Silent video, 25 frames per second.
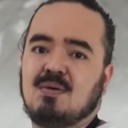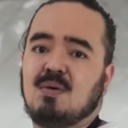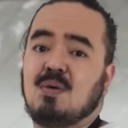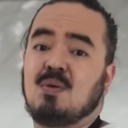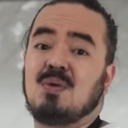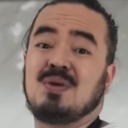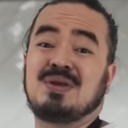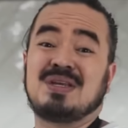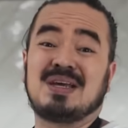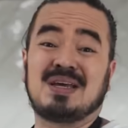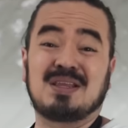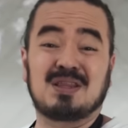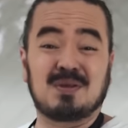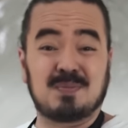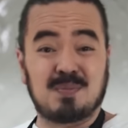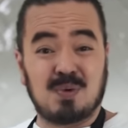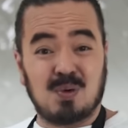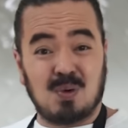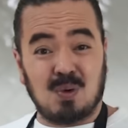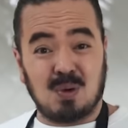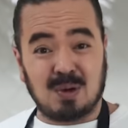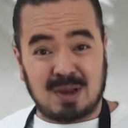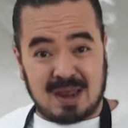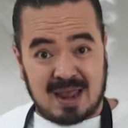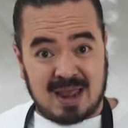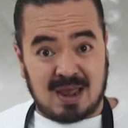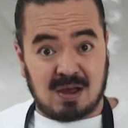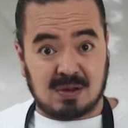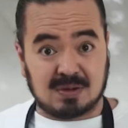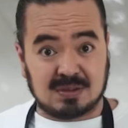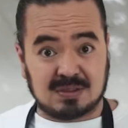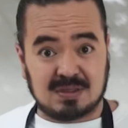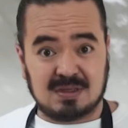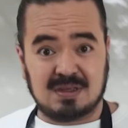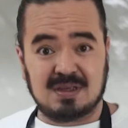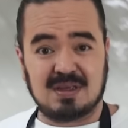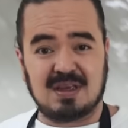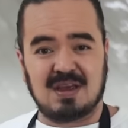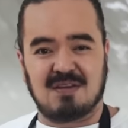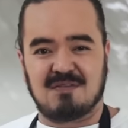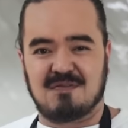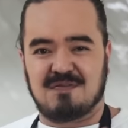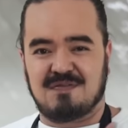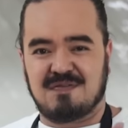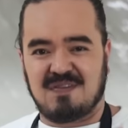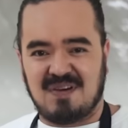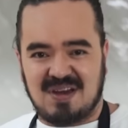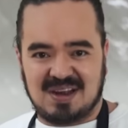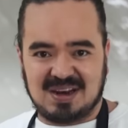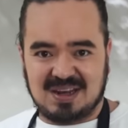when we take the pork out and
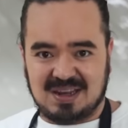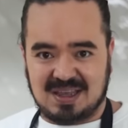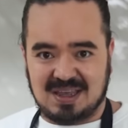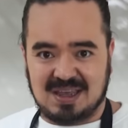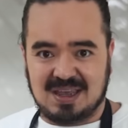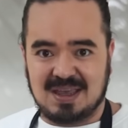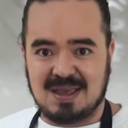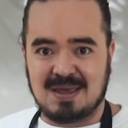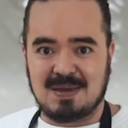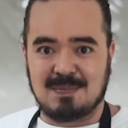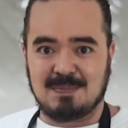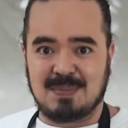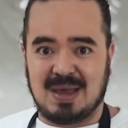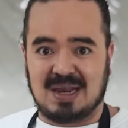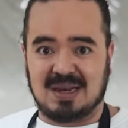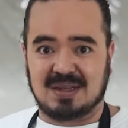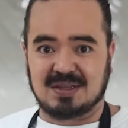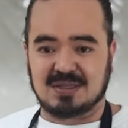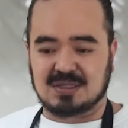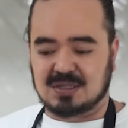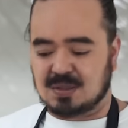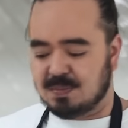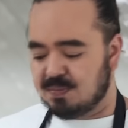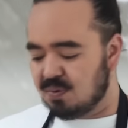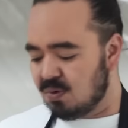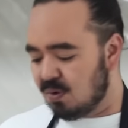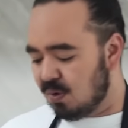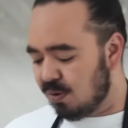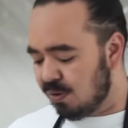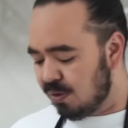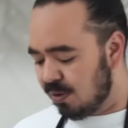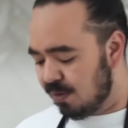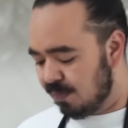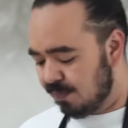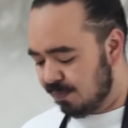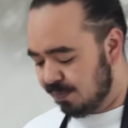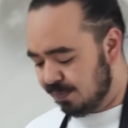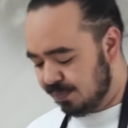finally balance the broth.